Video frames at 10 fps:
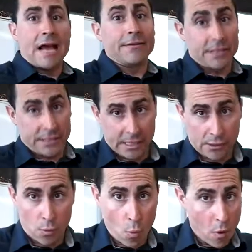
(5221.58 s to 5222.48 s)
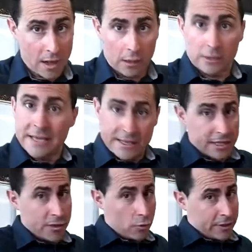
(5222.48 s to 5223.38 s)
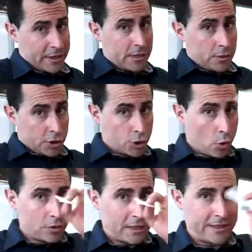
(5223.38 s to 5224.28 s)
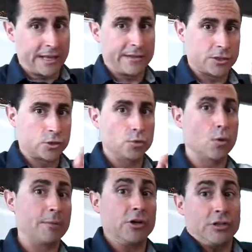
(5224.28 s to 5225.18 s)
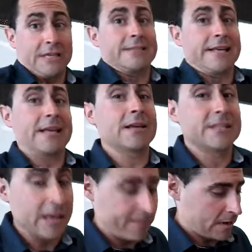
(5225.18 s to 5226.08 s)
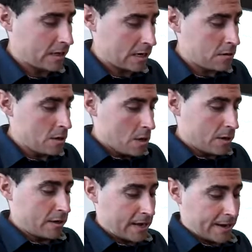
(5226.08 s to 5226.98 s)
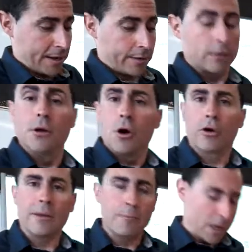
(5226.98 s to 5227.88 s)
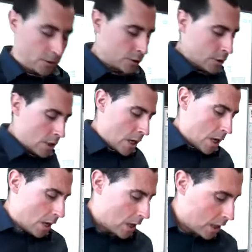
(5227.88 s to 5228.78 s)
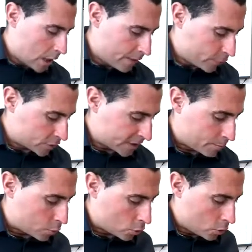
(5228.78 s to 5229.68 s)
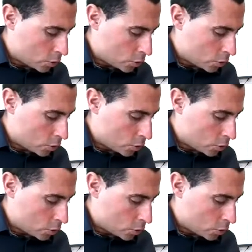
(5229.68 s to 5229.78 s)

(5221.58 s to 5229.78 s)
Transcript: understand well. They already showed that they understood well because I say, ¿qué significa querer? Okay, but, for example,